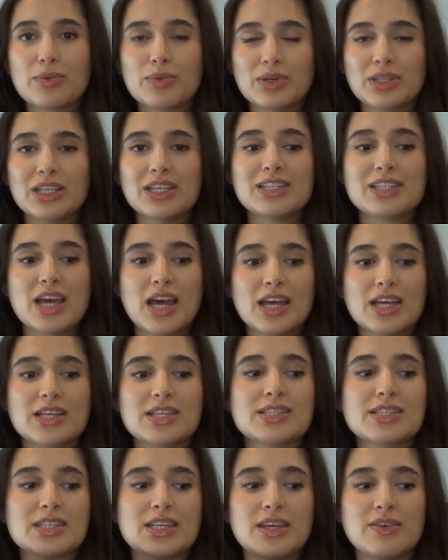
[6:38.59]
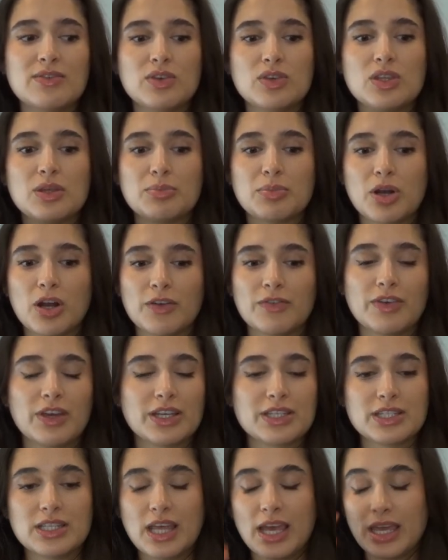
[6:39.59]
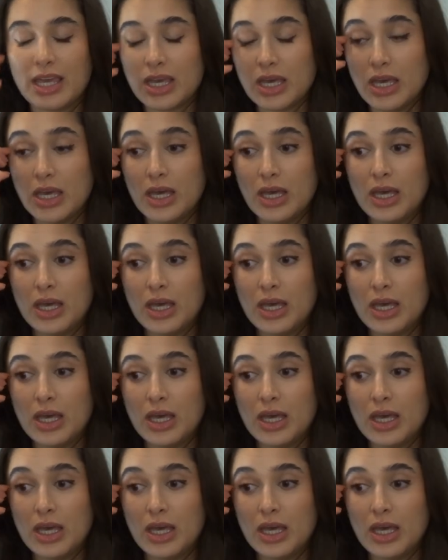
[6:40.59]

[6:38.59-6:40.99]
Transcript: really does give you the perfect like